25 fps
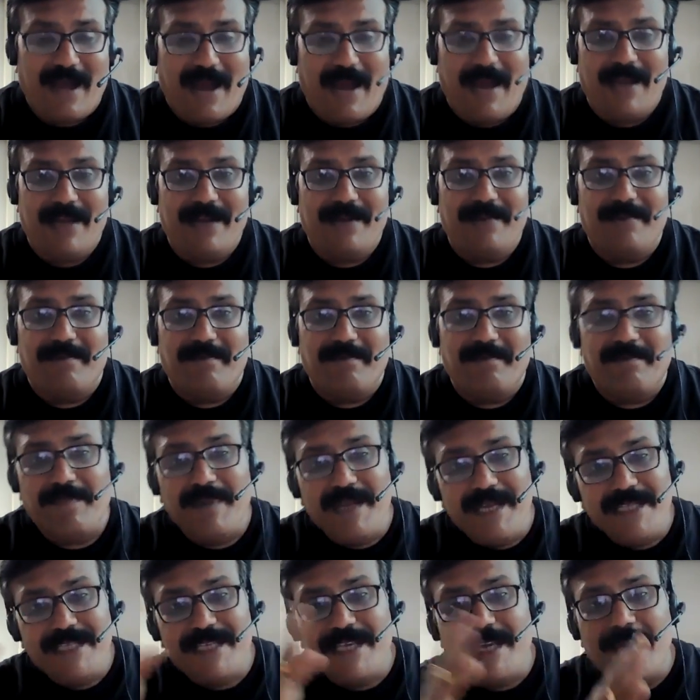And
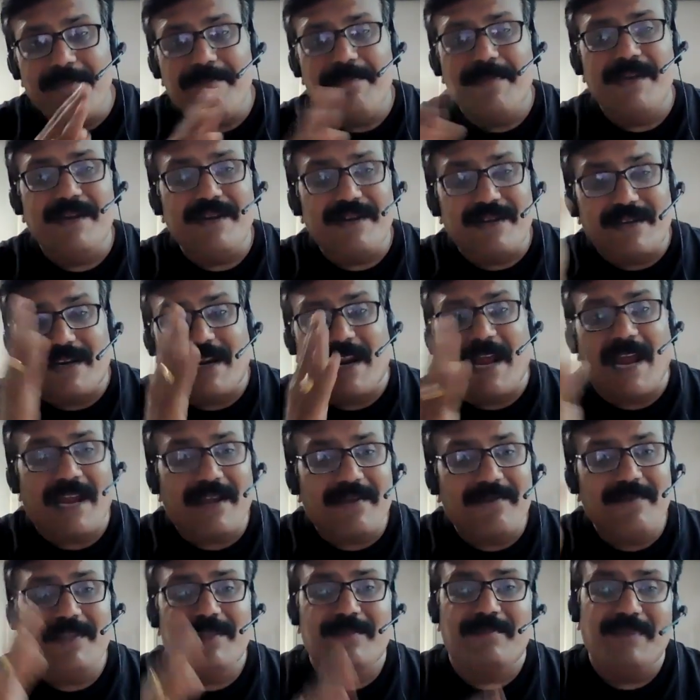please keep in
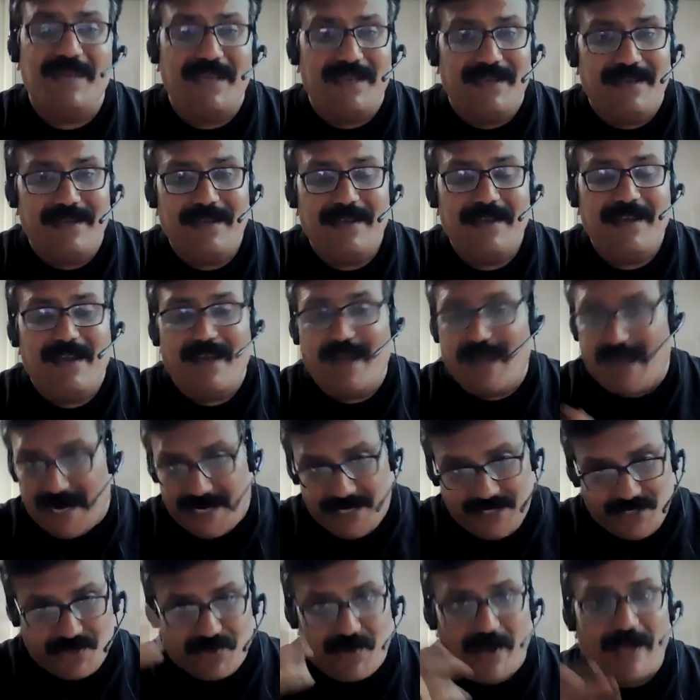track with me
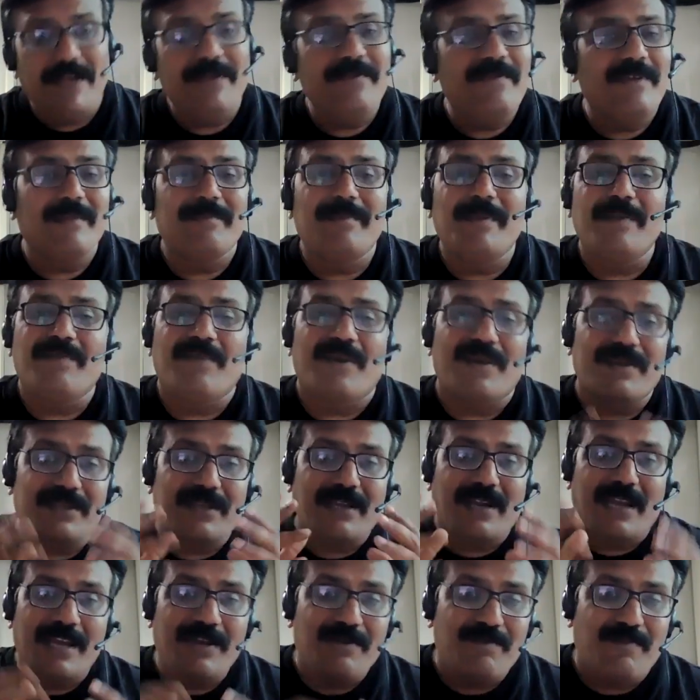and join with me for
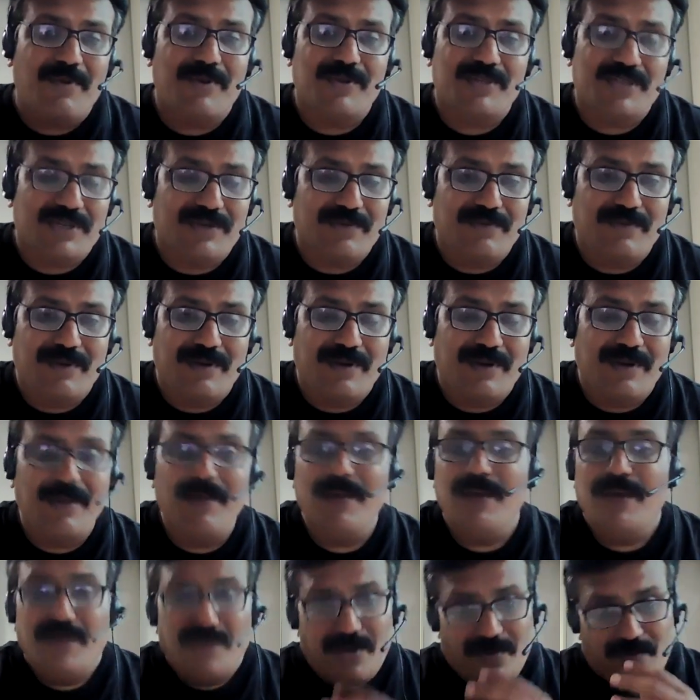the live project work,
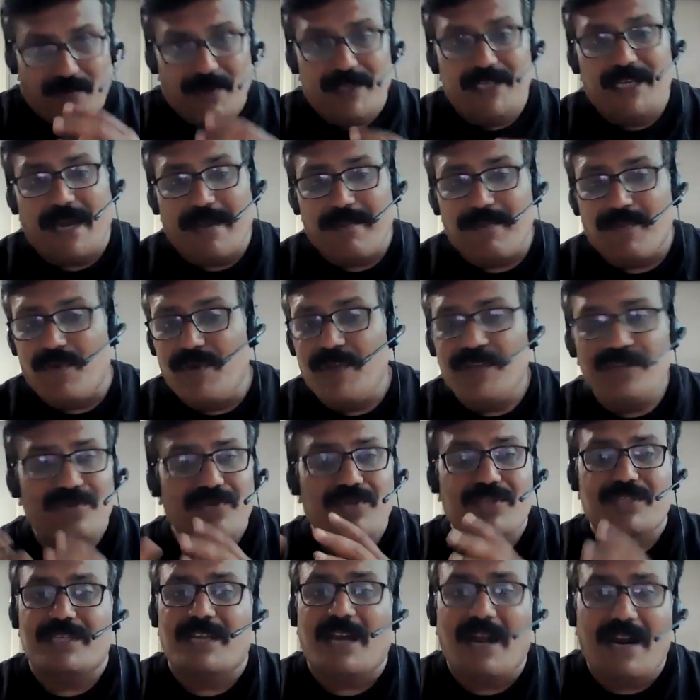which I'm going
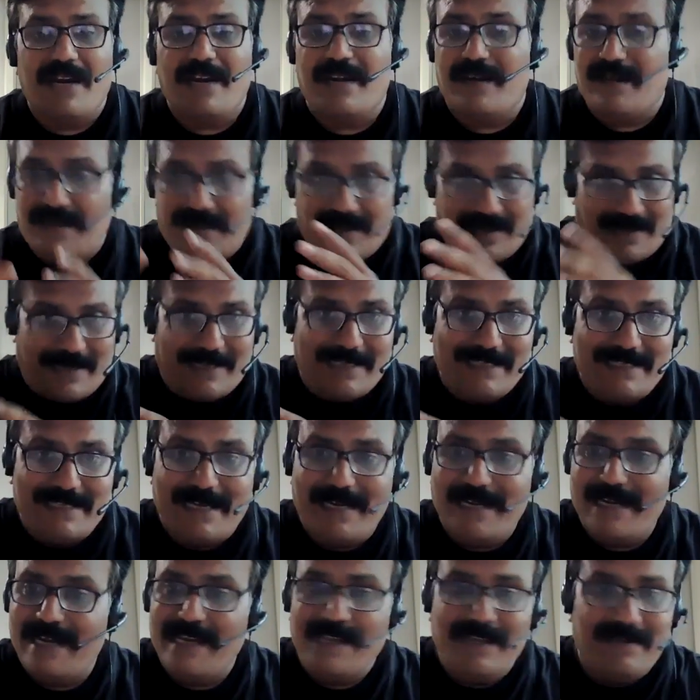to start
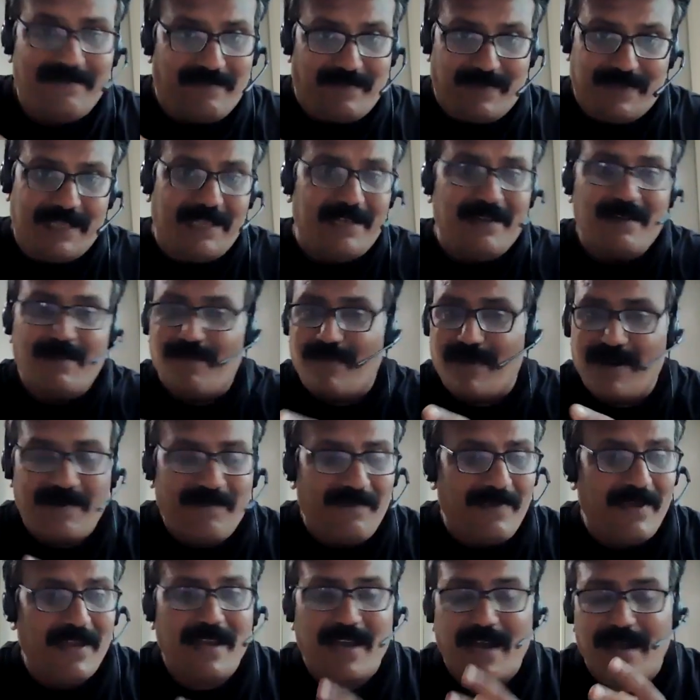recently. Within a
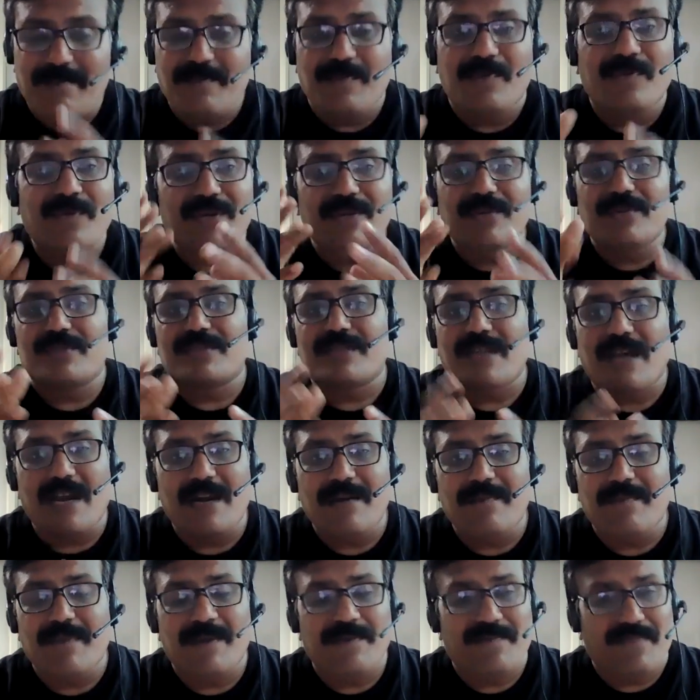one week, I'm going to
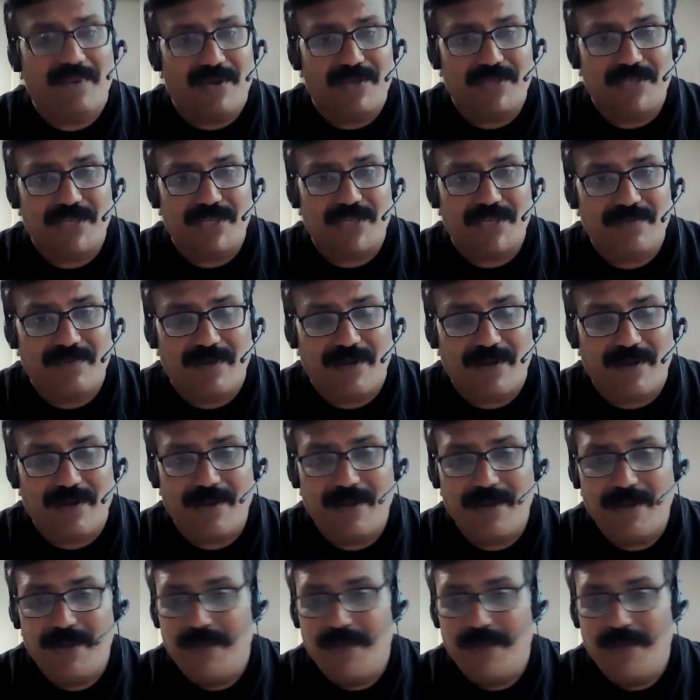start my project work